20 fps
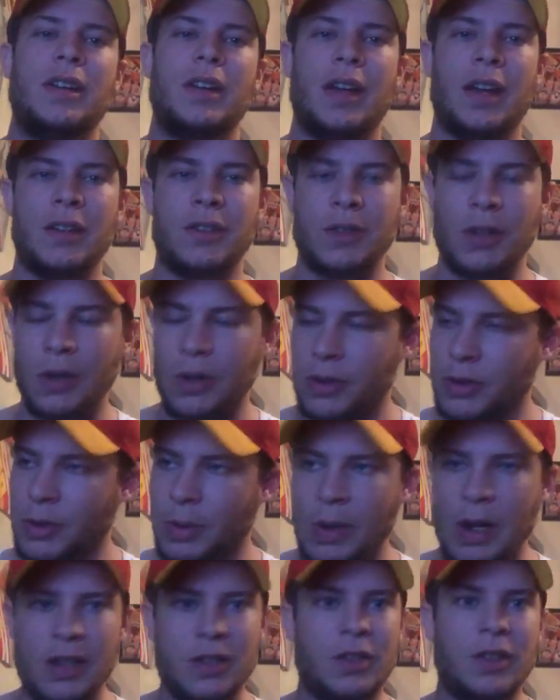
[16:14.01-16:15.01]
and so does
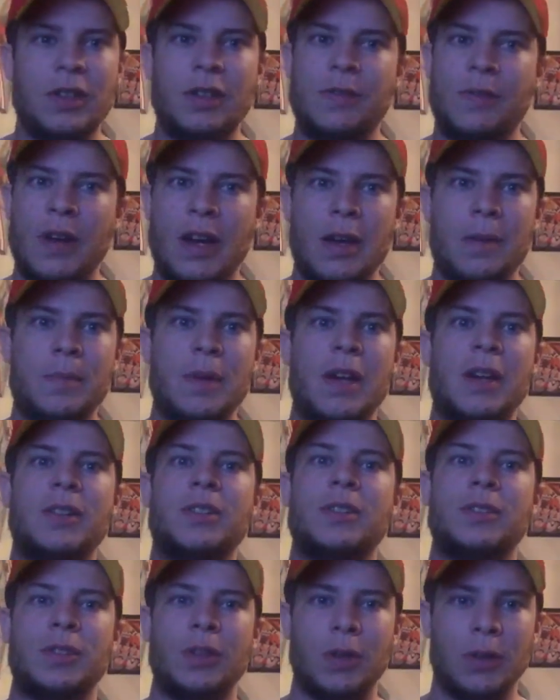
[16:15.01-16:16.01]
the rest of this fan
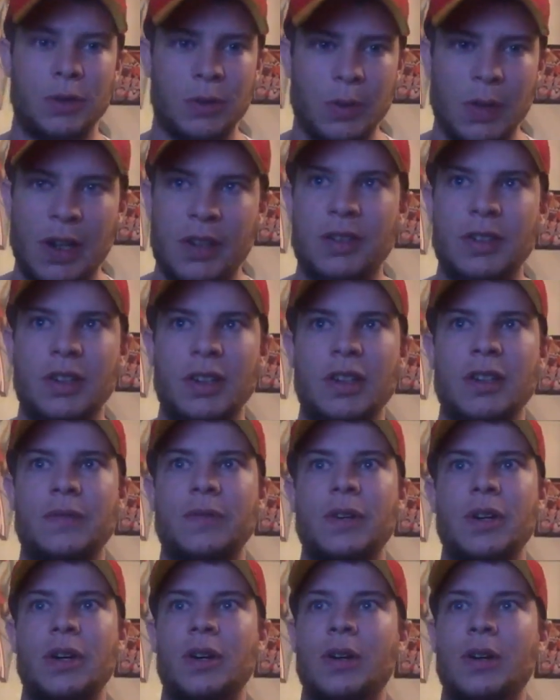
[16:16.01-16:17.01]
base, and so does the rest of the
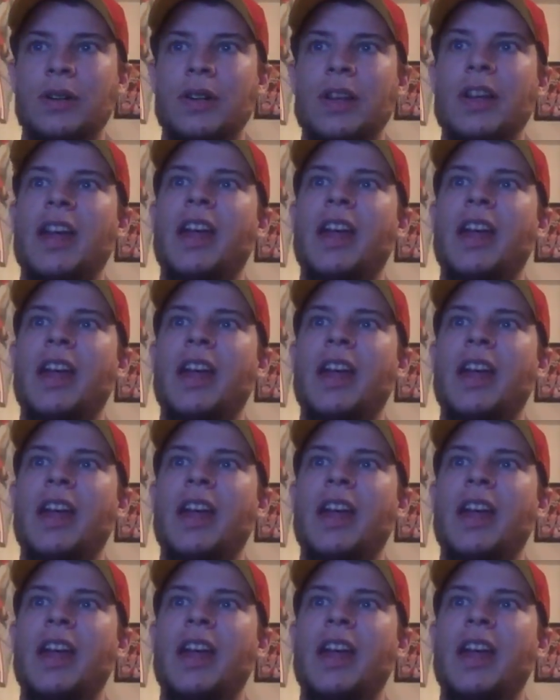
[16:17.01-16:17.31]
NFL.